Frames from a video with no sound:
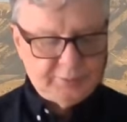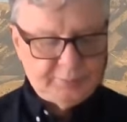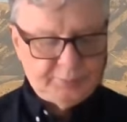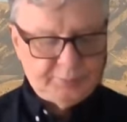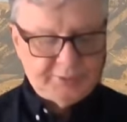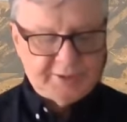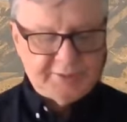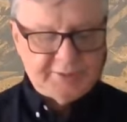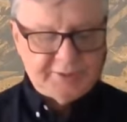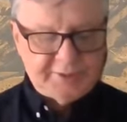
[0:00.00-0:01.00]

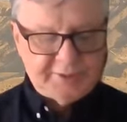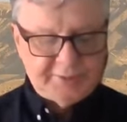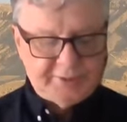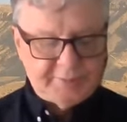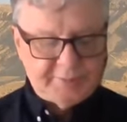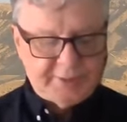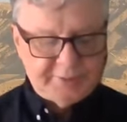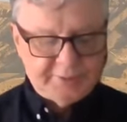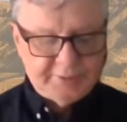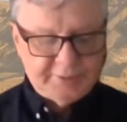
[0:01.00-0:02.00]
Plotinus said to this
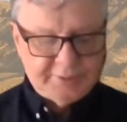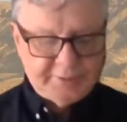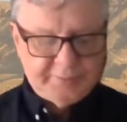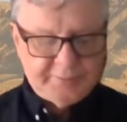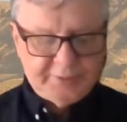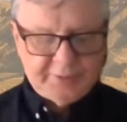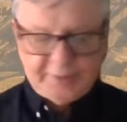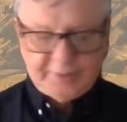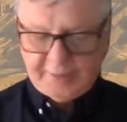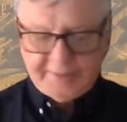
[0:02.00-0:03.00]
man,
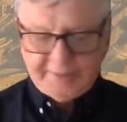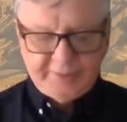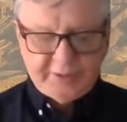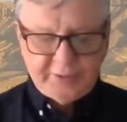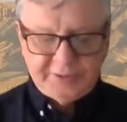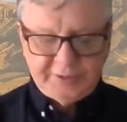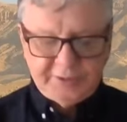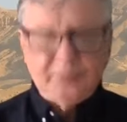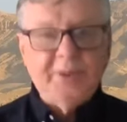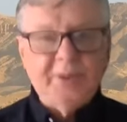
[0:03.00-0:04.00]
"I have been a long
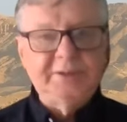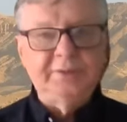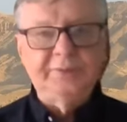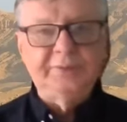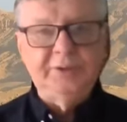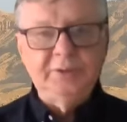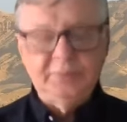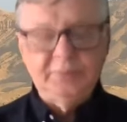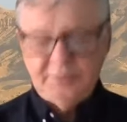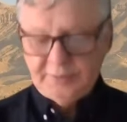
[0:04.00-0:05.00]
time waiting for
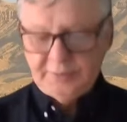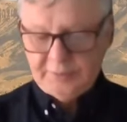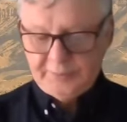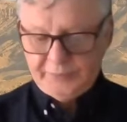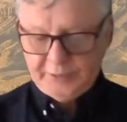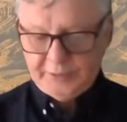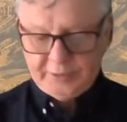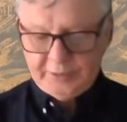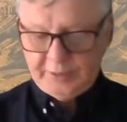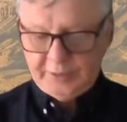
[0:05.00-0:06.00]
you.
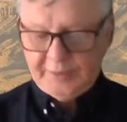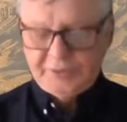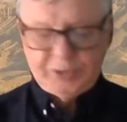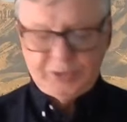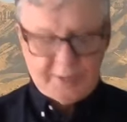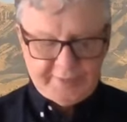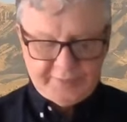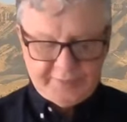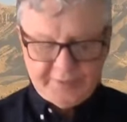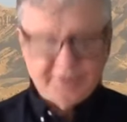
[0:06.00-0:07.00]
I'm
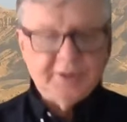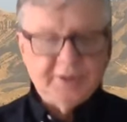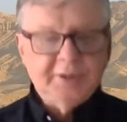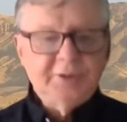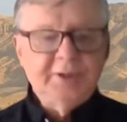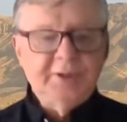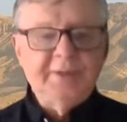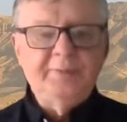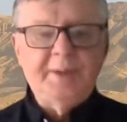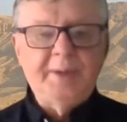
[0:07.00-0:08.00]
striving to
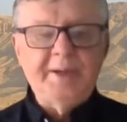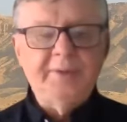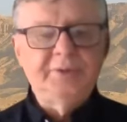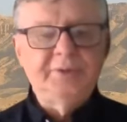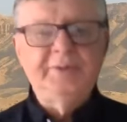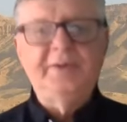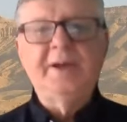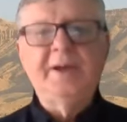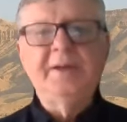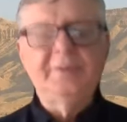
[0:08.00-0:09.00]
give back the
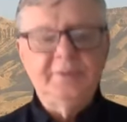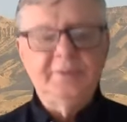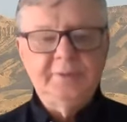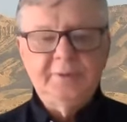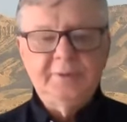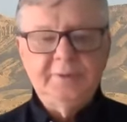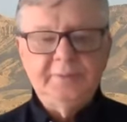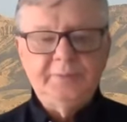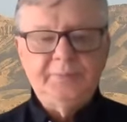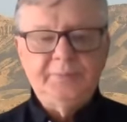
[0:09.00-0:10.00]
divine
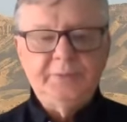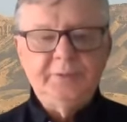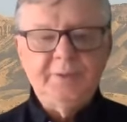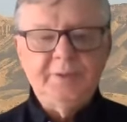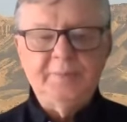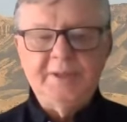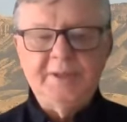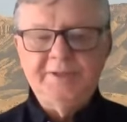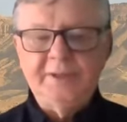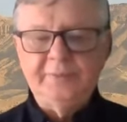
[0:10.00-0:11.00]
in
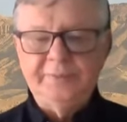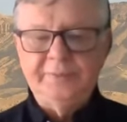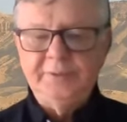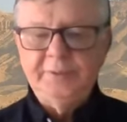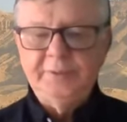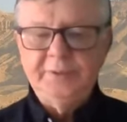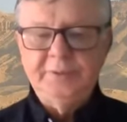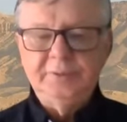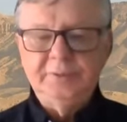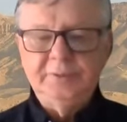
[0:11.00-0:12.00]
myself
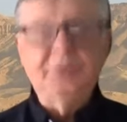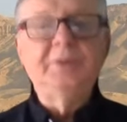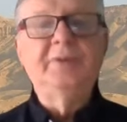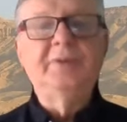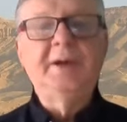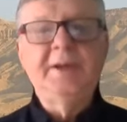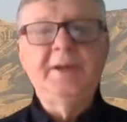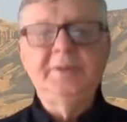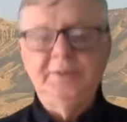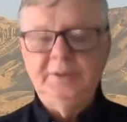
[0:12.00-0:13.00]
to the
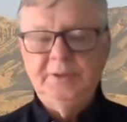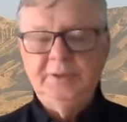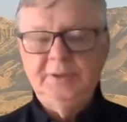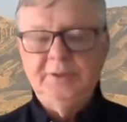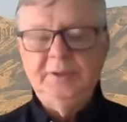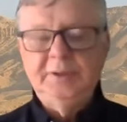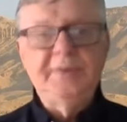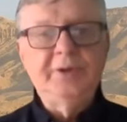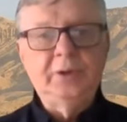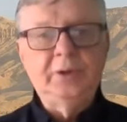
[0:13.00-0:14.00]
divine
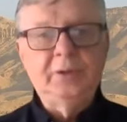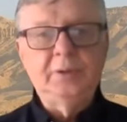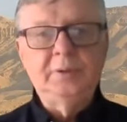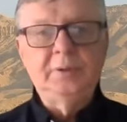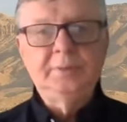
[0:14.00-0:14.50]
in the all."